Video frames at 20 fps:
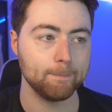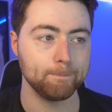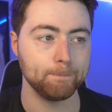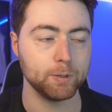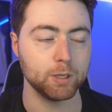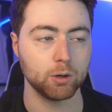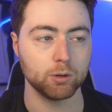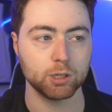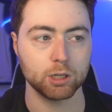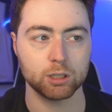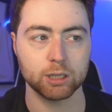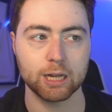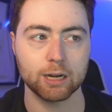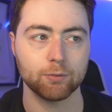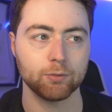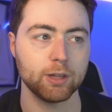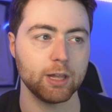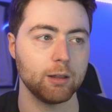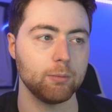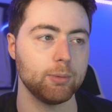declare for
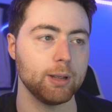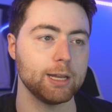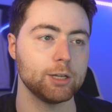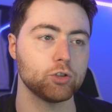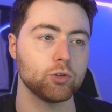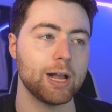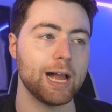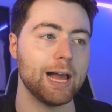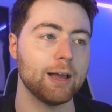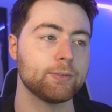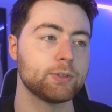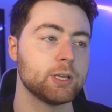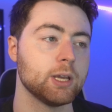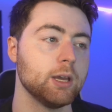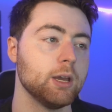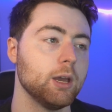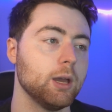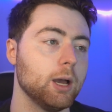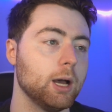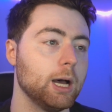the NBA draft.
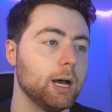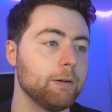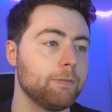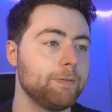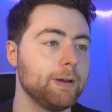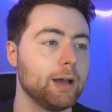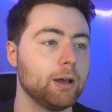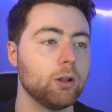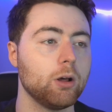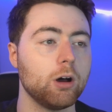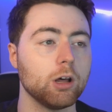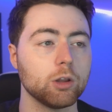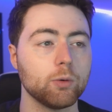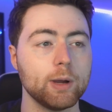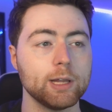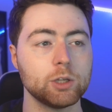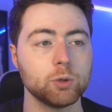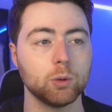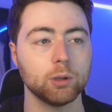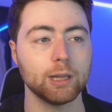Fell all the way
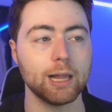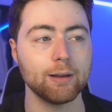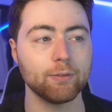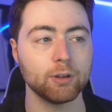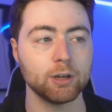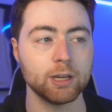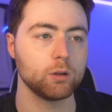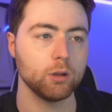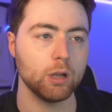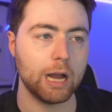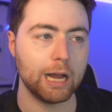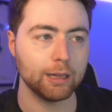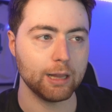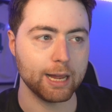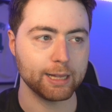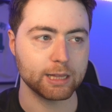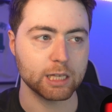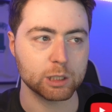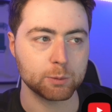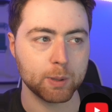to 11 here. I
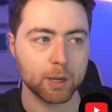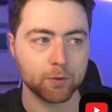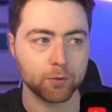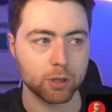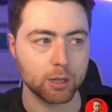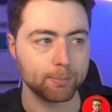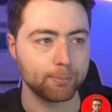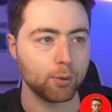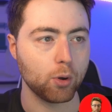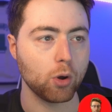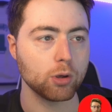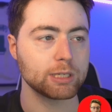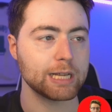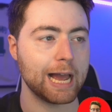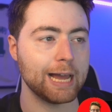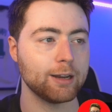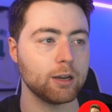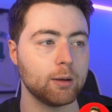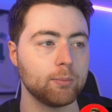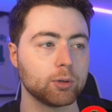like this pick for the Bulls
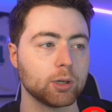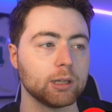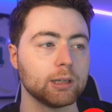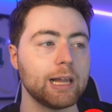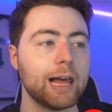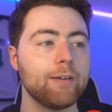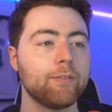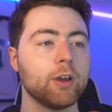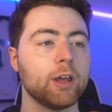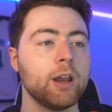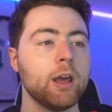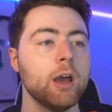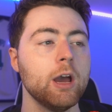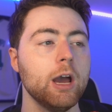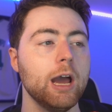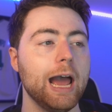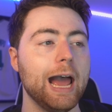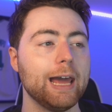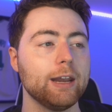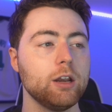at number 11.
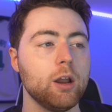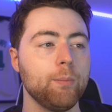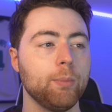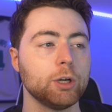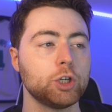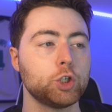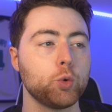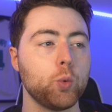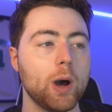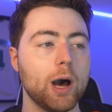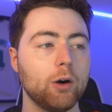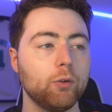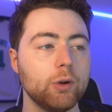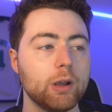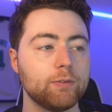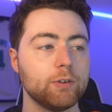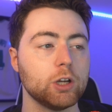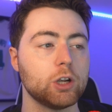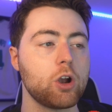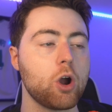At number 12, we have
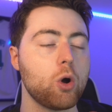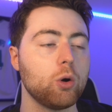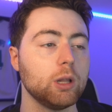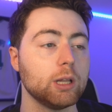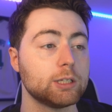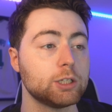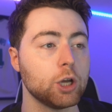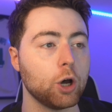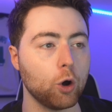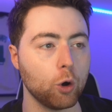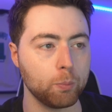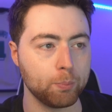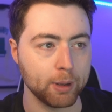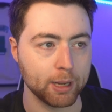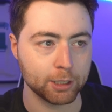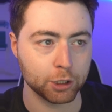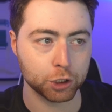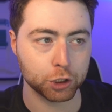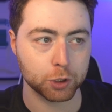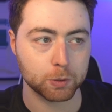Nikola
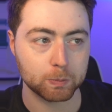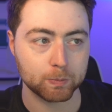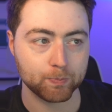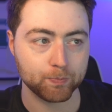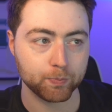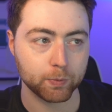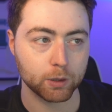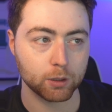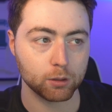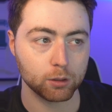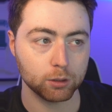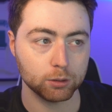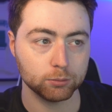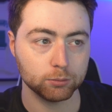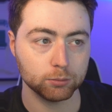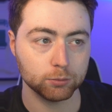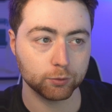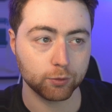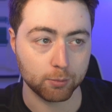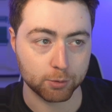Topic
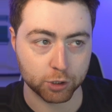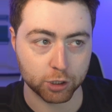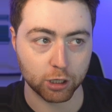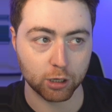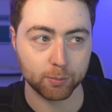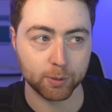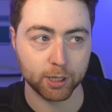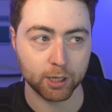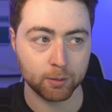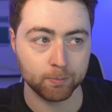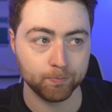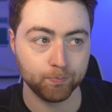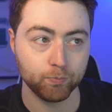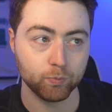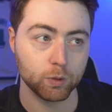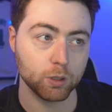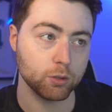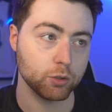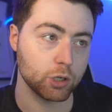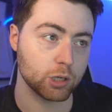from Serbia,
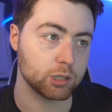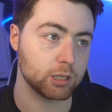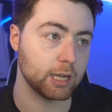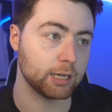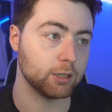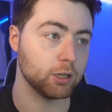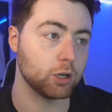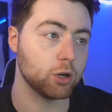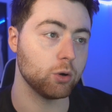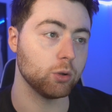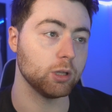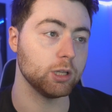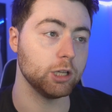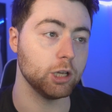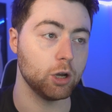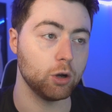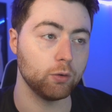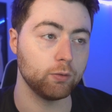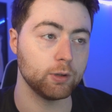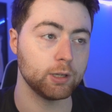just like Nikola
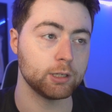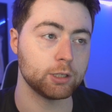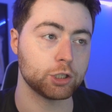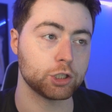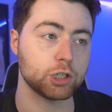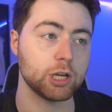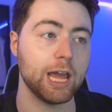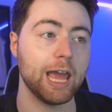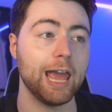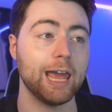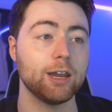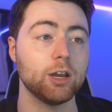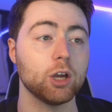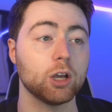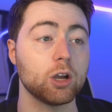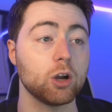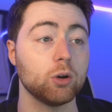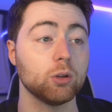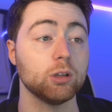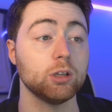Jovic and
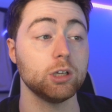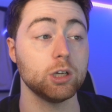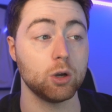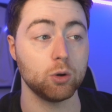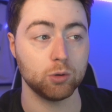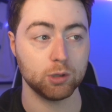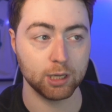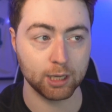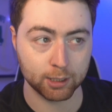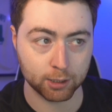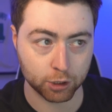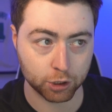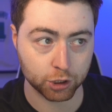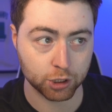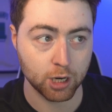Nikola Jokic.